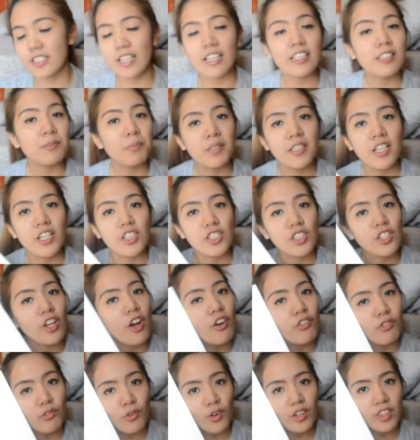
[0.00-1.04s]
the explanation
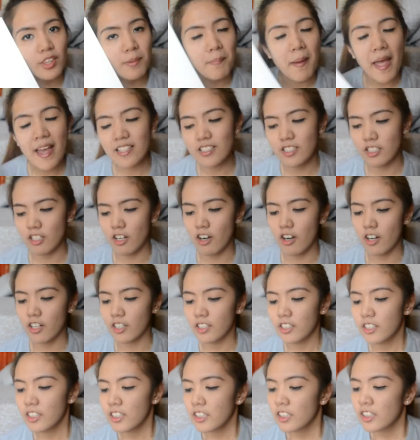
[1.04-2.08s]
of what the bands
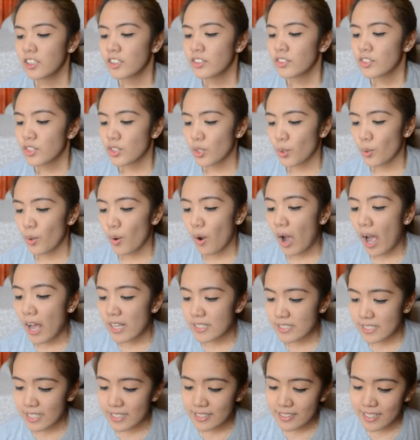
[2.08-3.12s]
are. So
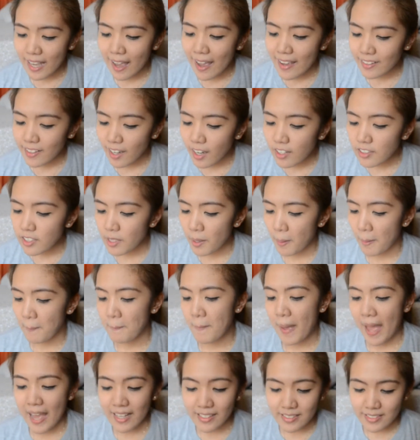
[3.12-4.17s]
since I got a
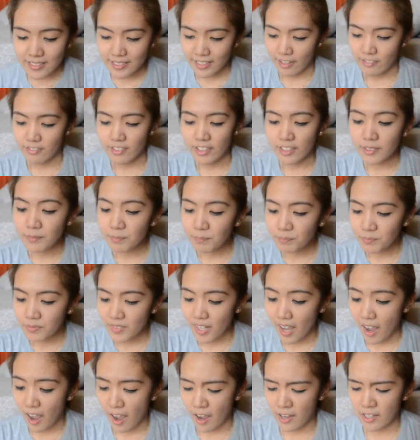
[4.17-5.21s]
band 7,
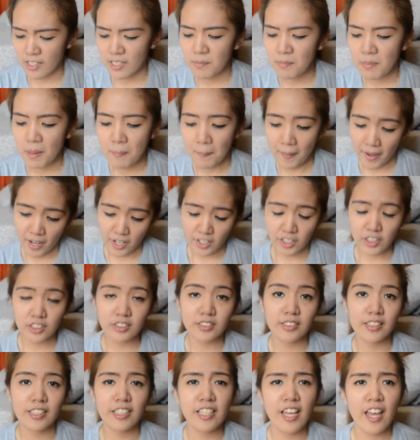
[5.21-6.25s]
I am
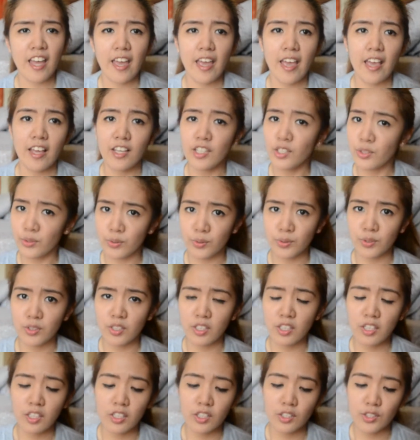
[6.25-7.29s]
apparently a good
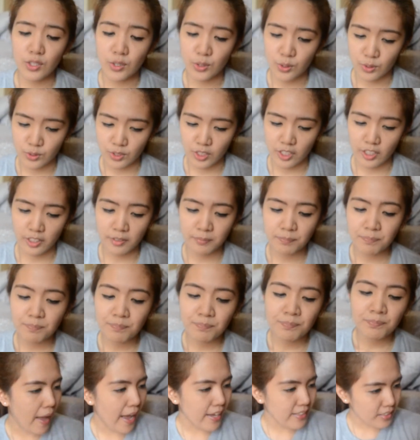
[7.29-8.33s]
user.
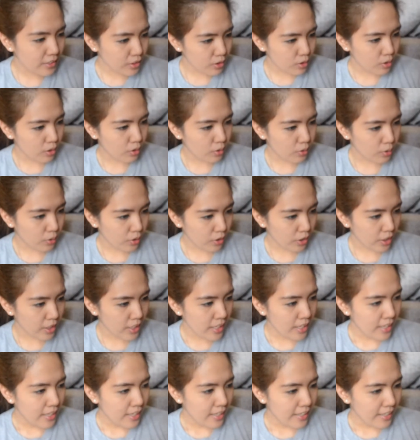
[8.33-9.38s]
Passing score
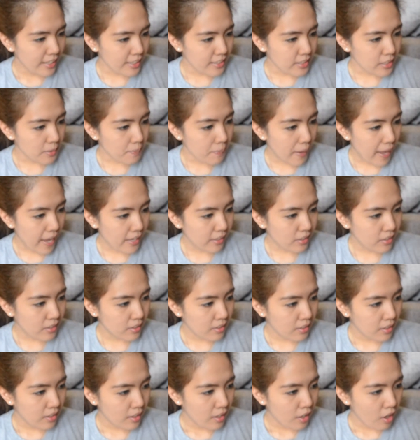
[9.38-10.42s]
is a band
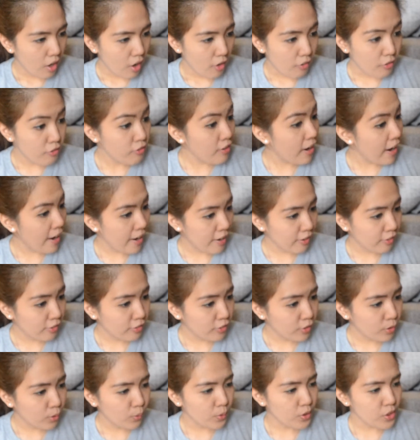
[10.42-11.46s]
of 5,
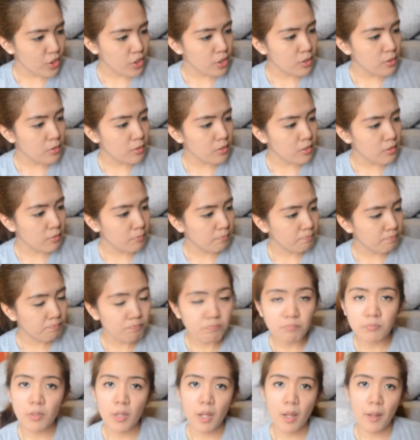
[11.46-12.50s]
which is
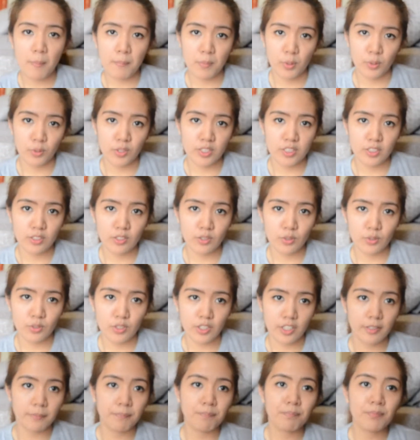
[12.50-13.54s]
a modest
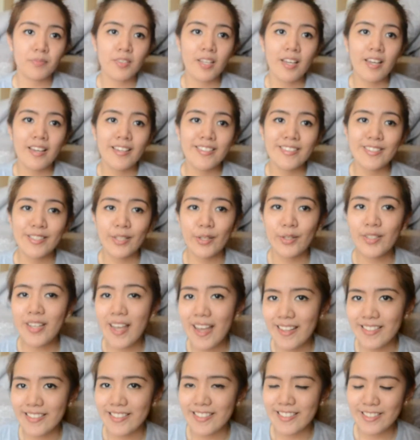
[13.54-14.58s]
user. So
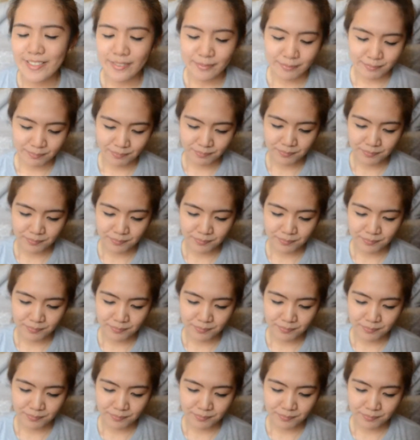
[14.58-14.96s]
yes,